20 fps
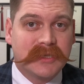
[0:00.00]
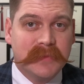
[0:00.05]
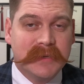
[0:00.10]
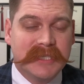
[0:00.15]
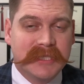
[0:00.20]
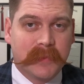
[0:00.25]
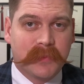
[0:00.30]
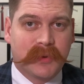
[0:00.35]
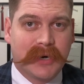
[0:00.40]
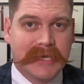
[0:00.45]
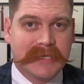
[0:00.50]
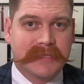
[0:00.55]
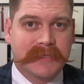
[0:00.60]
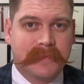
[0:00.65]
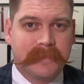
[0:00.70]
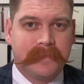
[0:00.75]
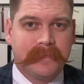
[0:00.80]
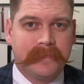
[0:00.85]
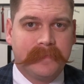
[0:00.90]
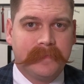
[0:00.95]
be suppressed.
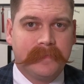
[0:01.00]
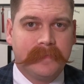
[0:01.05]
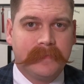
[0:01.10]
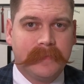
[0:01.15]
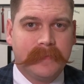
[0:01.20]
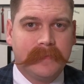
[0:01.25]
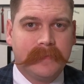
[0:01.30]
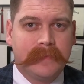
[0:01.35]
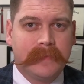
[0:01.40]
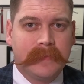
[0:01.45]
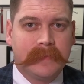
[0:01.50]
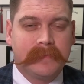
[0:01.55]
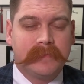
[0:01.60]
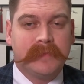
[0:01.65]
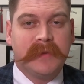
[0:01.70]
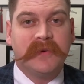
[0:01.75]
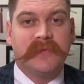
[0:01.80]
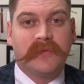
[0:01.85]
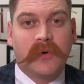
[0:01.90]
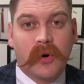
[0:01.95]

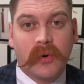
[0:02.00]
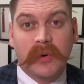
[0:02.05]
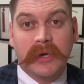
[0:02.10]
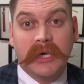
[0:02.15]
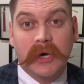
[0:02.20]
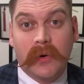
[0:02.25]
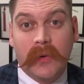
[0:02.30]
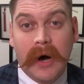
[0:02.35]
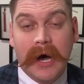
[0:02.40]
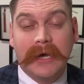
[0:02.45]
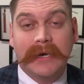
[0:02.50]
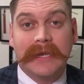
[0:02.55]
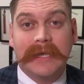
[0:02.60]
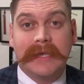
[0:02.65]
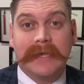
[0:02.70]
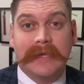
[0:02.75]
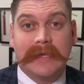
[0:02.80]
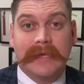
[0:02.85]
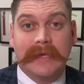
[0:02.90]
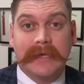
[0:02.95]
Before we go on
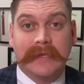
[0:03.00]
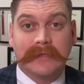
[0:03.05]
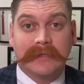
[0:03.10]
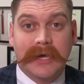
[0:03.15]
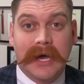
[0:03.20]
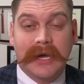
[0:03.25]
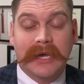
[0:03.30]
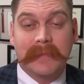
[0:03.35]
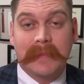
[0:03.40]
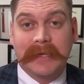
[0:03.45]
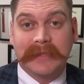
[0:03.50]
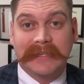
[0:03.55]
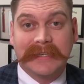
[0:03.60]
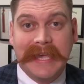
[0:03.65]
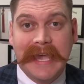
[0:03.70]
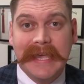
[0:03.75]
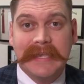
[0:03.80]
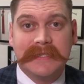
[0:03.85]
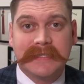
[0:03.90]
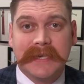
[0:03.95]
and talk about the
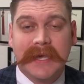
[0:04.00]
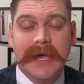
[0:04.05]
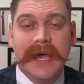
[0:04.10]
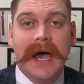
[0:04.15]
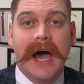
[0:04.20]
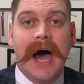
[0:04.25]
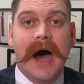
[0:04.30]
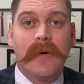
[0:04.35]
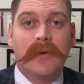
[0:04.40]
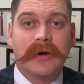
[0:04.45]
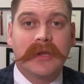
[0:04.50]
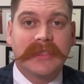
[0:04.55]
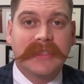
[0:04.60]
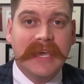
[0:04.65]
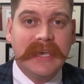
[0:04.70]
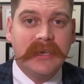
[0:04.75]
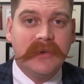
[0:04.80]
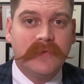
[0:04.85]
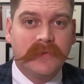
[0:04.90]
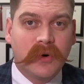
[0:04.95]
case, I want to
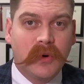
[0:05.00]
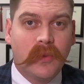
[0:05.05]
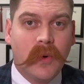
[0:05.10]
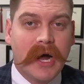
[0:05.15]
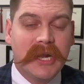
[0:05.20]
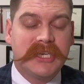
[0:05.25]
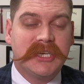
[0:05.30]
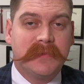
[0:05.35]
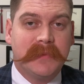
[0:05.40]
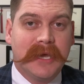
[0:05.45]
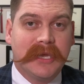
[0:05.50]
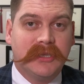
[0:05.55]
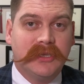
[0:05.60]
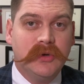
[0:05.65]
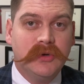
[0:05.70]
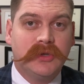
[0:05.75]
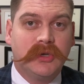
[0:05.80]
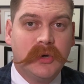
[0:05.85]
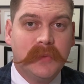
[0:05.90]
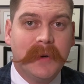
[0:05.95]
thank you for watching me on
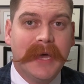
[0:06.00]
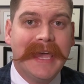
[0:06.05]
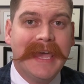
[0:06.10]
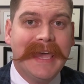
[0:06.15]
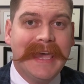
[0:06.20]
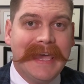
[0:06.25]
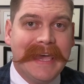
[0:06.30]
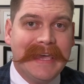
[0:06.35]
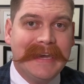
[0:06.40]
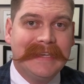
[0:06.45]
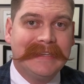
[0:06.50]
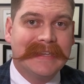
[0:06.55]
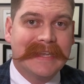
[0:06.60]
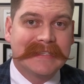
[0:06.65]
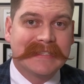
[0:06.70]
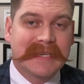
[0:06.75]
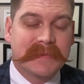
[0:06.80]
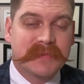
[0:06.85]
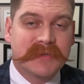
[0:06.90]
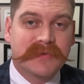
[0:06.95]
YouTube, hitting that
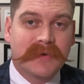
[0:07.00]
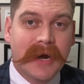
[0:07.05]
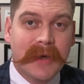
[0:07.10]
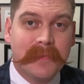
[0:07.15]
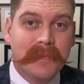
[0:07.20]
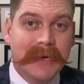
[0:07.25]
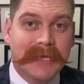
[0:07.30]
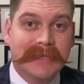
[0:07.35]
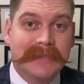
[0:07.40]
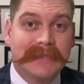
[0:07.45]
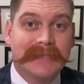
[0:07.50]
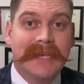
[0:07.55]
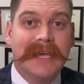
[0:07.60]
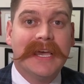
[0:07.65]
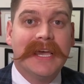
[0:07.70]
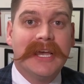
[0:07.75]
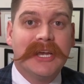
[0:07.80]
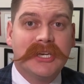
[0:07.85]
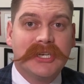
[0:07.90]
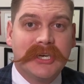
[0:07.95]
subscribe button,
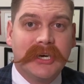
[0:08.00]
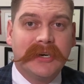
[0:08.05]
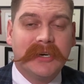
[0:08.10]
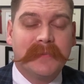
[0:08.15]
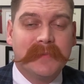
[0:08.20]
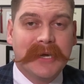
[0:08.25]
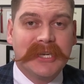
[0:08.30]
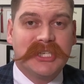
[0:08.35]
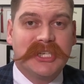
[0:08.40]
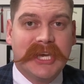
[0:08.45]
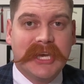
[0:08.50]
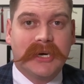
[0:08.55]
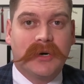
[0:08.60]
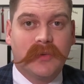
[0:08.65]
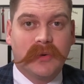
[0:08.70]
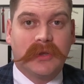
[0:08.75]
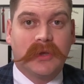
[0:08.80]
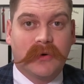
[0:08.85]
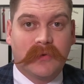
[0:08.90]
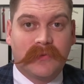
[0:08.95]
sharing my channel
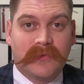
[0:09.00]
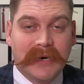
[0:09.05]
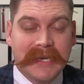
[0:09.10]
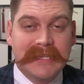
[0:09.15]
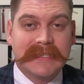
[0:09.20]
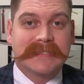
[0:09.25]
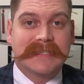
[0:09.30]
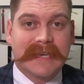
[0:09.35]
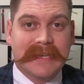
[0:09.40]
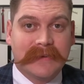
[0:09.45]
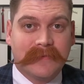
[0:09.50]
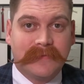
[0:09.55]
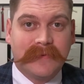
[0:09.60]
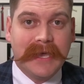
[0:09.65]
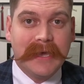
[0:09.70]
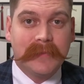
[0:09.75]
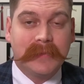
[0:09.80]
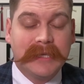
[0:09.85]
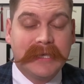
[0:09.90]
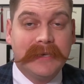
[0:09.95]
with your friends and
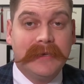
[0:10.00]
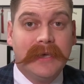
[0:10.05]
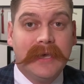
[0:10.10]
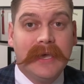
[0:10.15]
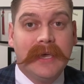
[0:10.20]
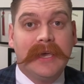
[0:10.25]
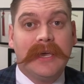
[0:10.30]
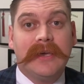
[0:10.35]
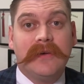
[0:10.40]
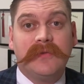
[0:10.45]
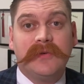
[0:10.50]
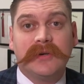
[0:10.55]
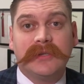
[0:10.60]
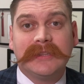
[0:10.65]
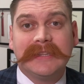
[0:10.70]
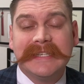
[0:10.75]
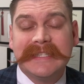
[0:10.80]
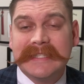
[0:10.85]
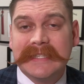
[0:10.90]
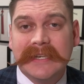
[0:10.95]
family. If you're
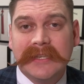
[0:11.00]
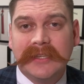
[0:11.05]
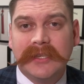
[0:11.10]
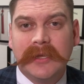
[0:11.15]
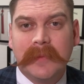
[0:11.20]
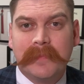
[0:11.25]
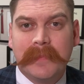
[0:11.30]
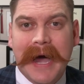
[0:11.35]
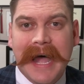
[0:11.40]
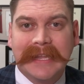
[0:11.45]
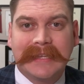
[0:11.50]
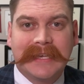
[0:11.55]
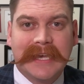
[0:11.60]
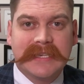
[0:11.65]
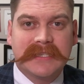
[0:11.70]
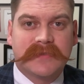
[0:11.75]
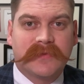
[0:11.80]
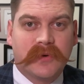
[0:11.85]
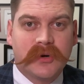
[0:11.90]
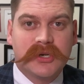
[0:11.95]
listening to the
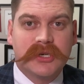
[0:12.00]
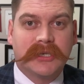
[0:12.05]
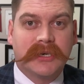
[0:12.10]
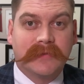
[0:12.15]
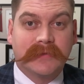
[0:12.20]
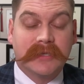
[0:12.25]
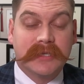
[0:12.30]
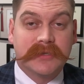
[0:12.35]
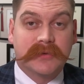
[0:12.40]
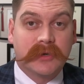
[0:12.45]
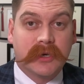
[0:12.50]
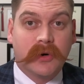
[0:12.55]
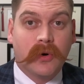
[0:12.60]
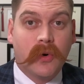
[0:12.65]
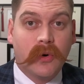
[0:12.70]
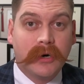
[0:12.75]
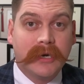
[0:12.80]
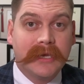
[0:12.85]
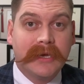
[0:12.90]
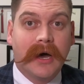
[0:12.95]
podcast version of this
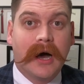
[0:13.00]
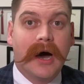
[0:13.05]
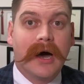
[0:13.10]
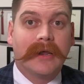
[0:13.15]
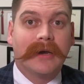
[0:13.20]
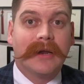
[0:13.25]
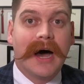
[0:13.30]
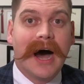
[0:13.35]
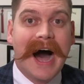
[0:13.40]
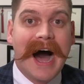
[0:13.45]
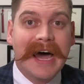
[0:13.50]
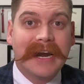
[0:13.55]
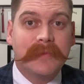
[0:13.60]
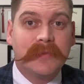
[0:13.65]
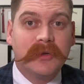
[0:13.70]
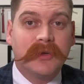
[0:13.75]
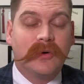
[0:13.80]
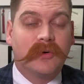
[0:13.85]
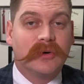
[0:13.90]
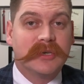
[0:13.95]
recording on
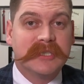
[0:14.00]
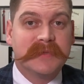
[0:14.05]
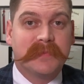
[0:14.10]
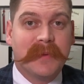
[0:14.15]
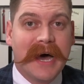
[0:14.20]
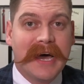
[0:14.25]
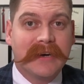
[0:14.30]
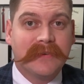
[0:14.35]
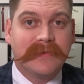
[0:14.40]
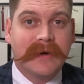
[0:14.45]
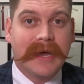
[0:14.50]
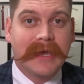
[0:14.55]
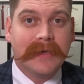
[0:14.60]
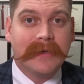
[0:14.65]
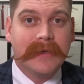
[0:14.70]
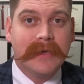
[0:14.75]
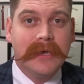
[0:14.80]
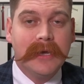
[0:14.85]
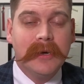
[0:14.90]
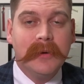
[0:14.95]
Audible or Spotify,
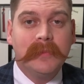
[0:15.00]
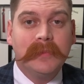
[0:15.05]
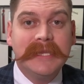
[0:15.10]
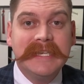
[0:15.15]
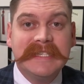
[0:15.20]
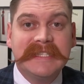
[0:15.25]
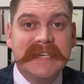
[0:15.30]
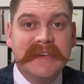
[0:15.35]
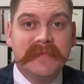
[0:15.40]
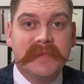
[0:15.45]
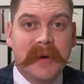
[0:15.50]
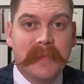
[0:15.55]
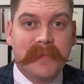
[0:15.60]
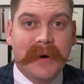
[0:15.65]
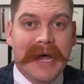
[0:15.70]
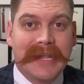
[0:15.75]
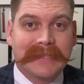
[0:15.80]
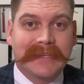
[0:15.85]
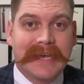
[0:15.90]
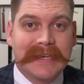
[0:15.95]
please give my
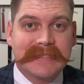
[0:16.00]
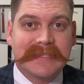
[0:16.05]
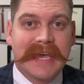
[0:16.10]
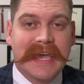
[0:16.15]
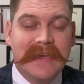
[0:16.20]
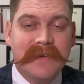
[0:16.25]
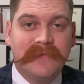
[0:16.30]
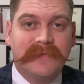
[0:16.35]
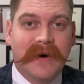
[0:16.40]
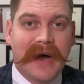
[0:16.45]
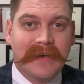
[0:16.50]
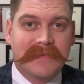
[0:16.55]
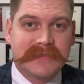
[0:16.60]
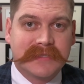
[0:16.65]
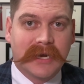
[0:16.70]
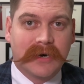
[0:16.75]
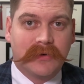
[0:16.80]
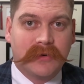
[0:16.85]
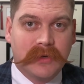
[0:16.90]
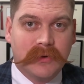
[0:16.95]
podcast a
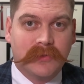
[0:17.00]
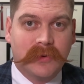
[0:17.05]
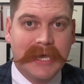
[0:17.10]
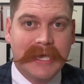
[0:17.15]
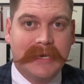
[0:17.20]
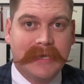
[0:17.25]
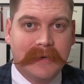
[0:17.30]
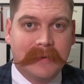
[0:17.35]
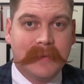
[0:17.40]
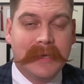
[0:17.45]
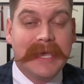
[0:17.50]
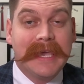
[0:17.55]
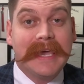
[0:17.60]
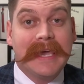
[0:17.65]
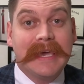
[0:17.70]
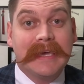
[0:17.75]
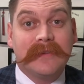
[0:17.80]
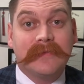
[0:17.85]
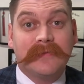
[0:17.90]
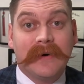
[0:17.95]
5-star review rating.
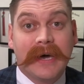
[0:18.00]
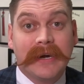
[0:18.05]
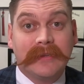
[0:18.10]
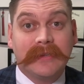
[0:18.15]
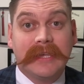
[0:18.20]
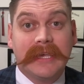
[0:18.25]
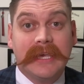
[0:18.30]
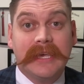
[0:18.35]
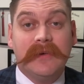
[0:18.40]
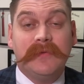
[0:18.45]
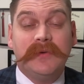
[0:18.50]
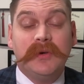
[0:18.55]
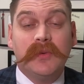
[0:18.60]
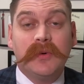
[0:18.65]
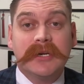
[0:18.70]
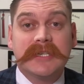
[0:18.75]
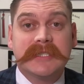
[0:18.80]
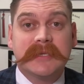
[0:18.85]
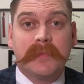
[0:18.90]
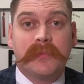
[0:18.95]
And finally, if you
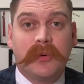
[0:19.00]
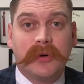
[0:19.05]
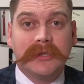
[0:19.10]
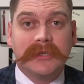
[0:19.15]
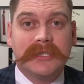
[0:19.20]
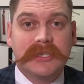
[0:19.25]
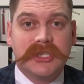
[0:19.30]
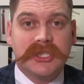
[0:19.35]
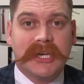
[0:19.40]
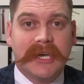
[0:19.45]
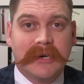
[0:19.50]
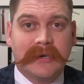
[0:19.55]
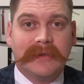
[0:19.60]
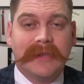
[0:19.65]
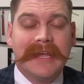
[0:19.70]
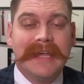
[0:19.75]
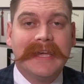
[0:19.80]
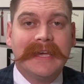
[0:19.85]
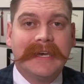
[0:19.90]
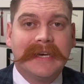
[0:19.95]
want to support this channel,
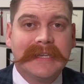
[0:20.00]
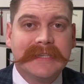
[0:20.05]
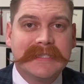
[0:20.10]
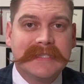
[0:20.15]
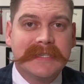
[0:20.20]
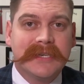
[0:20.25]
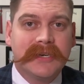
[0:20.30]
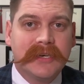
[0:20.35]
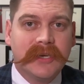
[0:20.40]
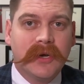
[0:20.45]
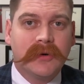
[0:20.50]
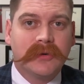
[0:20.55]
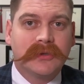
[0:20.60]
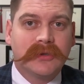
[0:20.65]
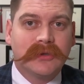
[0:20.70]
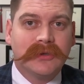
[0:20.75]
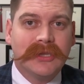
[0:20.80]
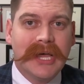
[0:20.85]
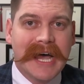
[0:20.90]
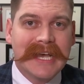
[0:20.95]
consider going to
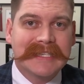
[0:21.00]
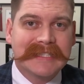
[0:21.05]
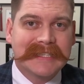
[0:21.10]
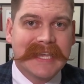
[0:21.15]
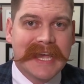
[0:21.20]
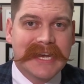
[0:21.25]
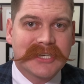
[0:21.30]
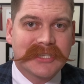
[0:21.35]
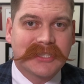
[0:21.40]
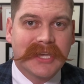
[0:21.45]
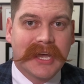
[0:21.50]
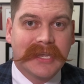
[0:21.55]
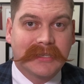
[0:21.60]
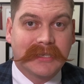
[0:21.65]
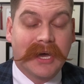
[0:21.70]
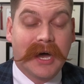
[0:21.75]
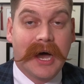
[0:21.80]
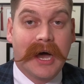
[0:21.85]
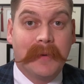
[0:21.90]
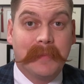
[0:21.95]

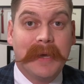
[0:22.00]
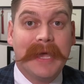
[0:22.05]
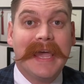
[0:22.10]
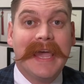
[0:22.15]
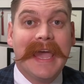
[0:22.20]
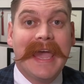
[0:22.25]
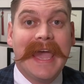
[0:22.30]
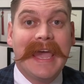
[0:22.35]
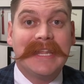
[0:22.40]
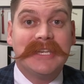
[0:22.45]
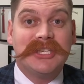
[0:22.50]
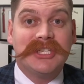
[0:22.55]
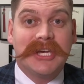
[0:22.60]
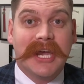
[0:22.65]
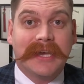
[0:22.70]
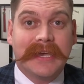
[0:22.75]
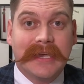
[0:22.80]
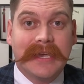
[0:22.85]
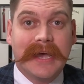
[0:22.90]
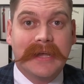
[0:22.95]
lawstash.com and
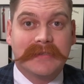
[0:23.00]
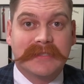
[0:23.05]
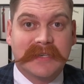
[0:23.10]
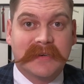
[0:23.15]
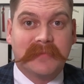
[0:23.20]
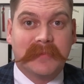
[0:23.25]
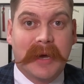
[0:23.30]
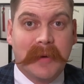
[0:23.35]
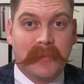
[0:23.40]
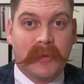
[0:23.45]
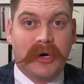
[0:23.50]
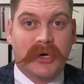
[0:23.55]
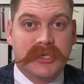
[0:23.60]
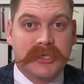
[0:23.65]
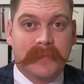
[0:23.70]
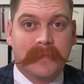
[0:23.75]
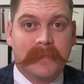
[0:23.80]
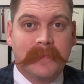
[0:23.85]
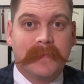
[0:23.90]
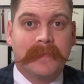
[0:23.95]
checking out some of my merch.
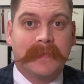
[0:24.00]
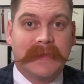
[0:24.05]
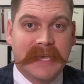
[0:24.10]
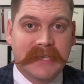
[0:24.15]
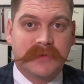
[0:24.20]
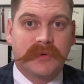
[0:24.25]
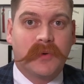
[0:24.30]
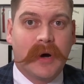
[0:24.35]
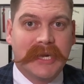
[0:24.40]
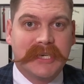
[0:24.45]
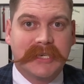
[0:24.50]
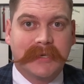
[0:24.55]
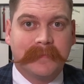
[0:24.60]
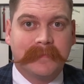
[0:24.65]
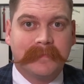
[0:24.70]
Thanks for watching.